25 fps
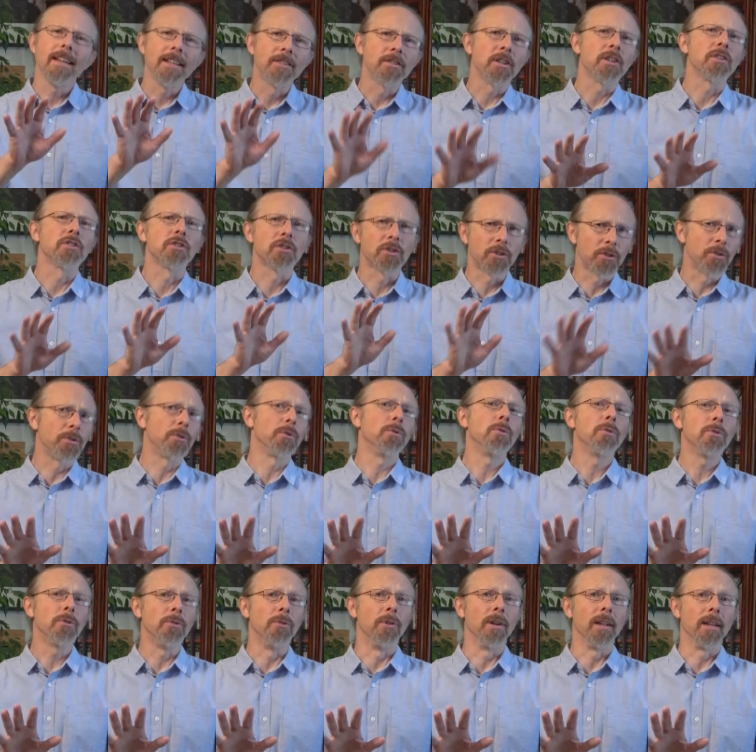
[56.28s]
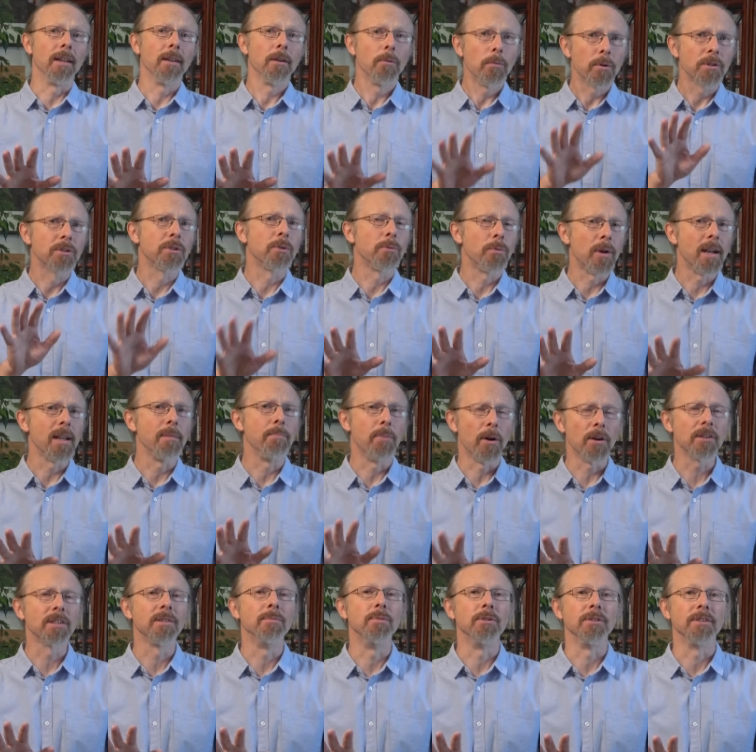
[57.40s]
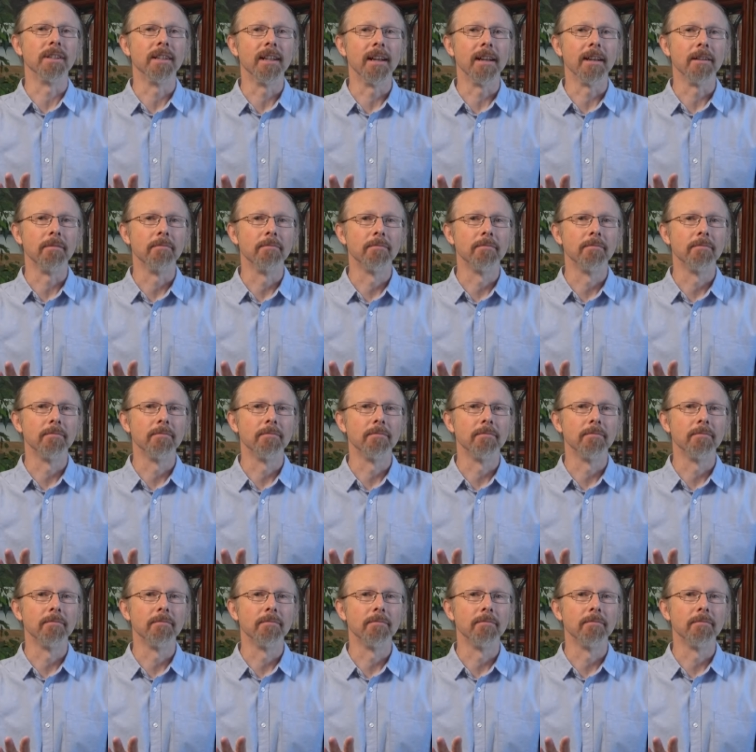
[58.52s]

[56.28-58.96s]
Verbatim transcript: it's extraordinary what's already possible today.